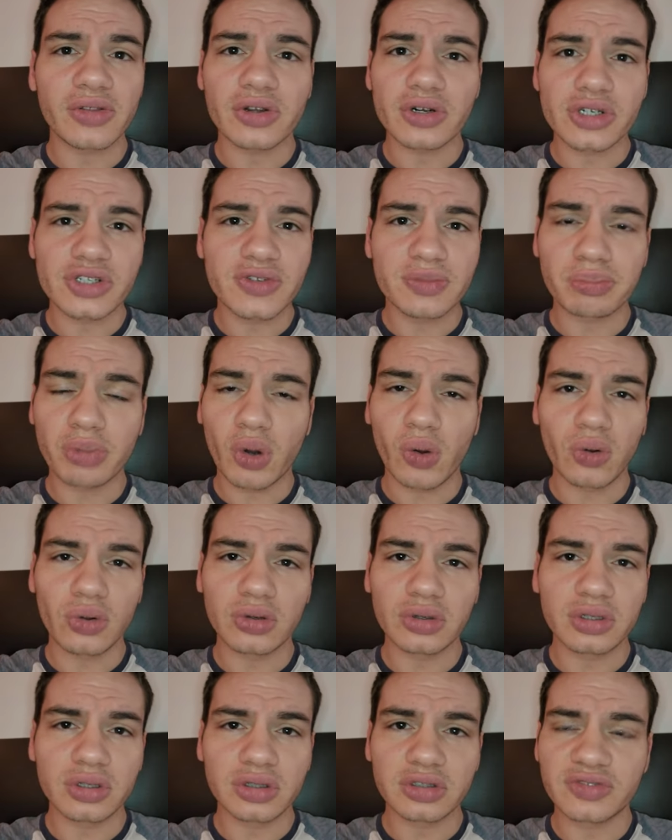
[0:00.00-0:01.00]
There's a
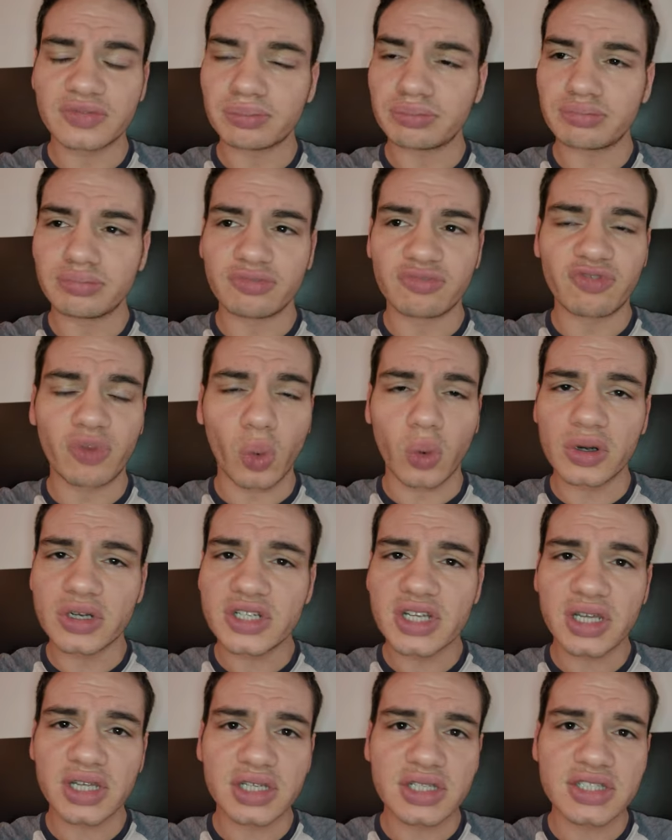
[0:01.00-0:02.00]
polar
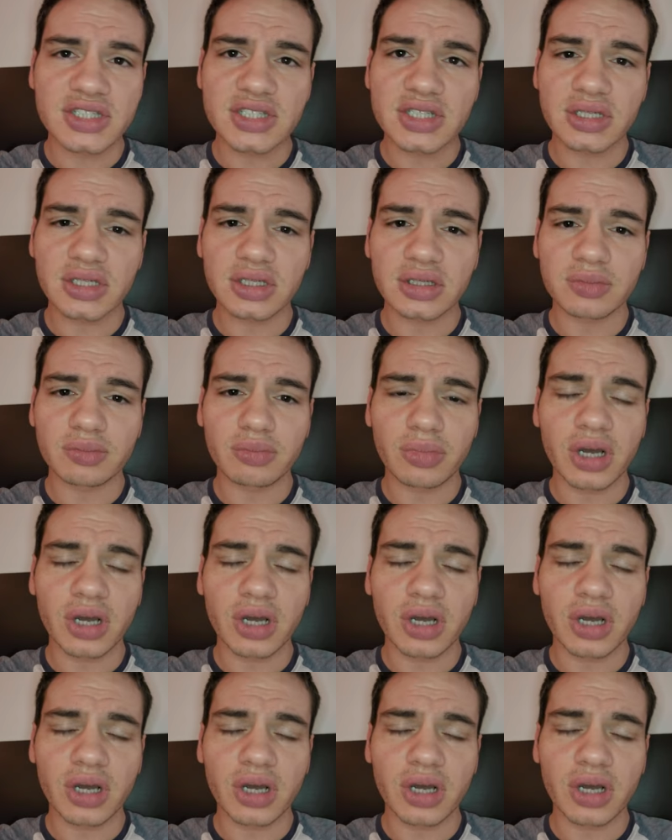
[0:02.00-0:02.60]
vortex uh,